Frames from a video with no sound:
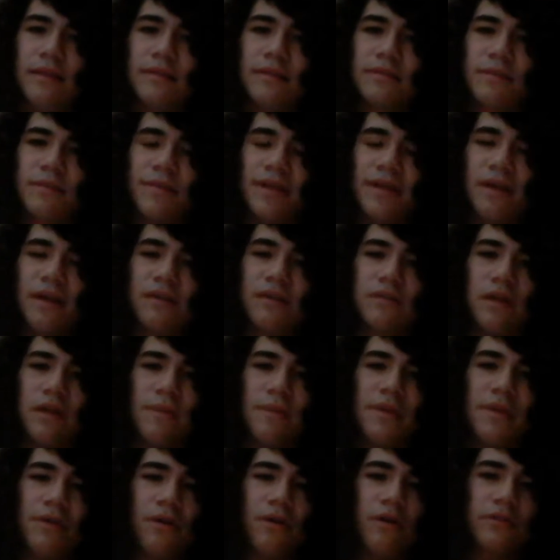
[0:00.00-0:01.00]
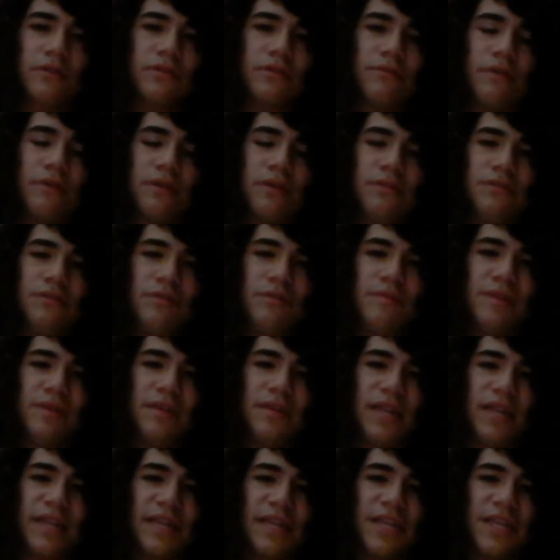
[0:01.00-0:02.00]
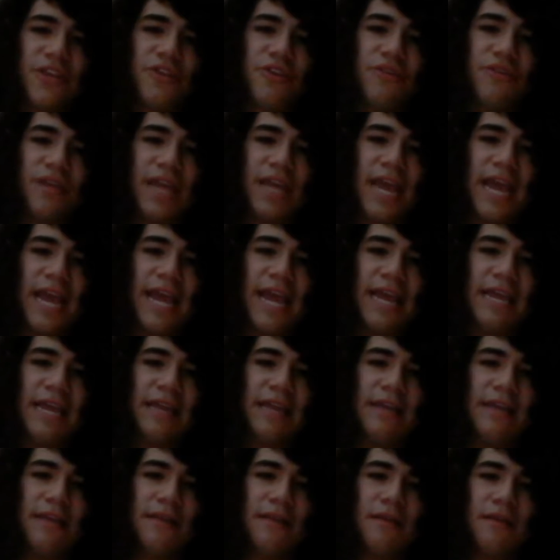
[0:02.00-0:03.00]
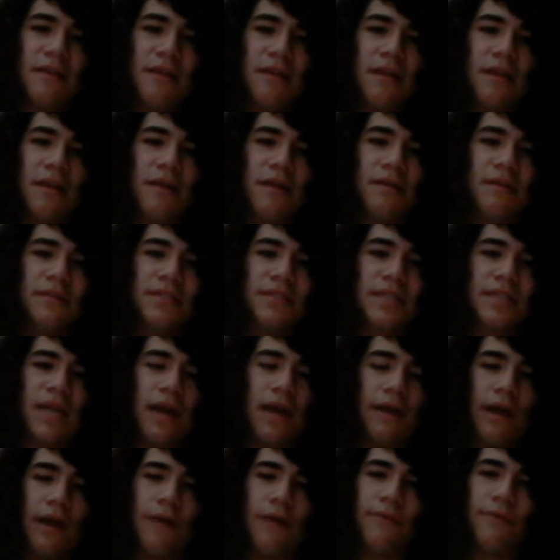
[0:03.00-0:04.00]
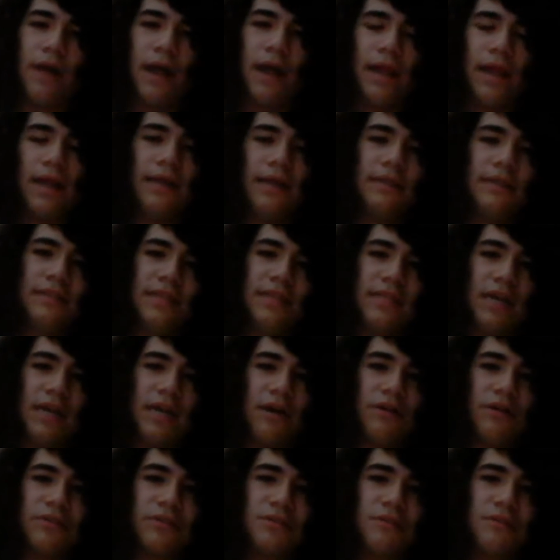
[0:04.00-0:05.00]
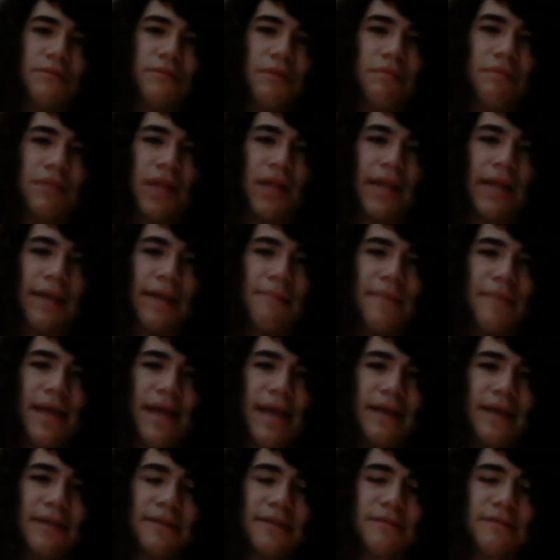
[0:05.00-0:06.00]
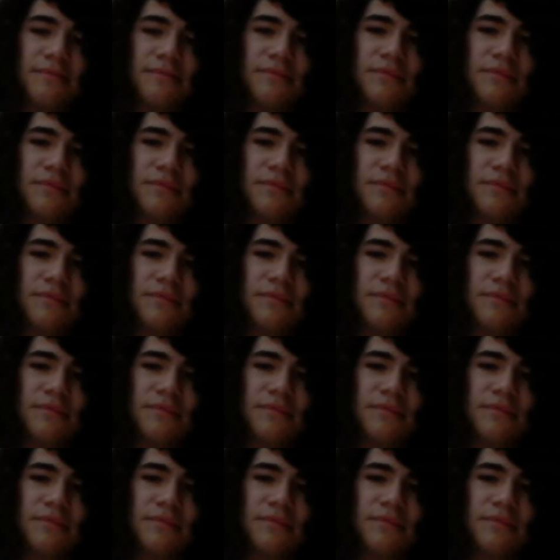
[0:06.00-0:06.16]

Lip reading: somebody else also wanted to do me like a QEA, then I also replied back